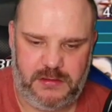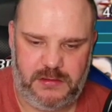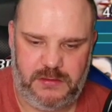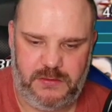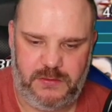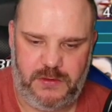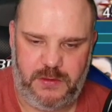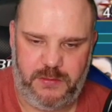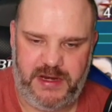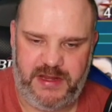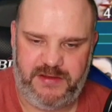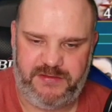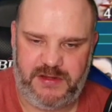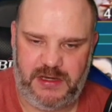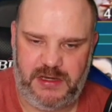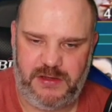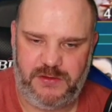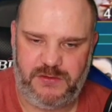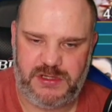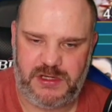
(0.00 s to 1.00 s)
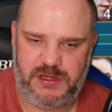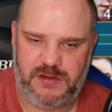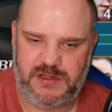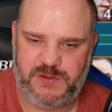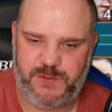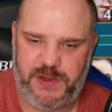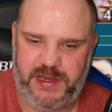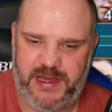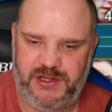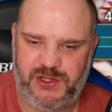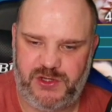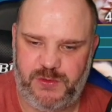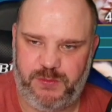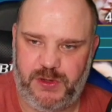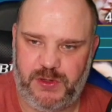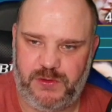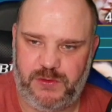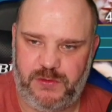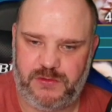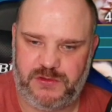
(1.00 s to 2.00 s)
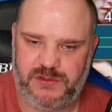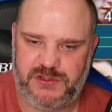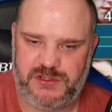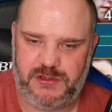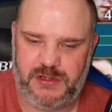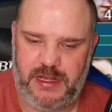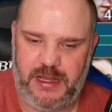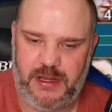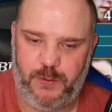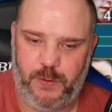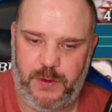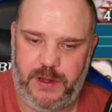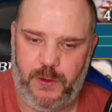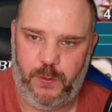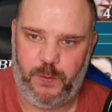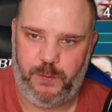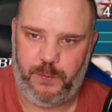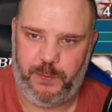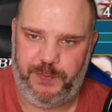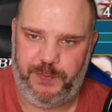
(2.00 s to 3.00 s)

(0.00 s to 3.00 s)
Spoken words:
Oh, I'm going to have to lose a nice page of bots. Oh well.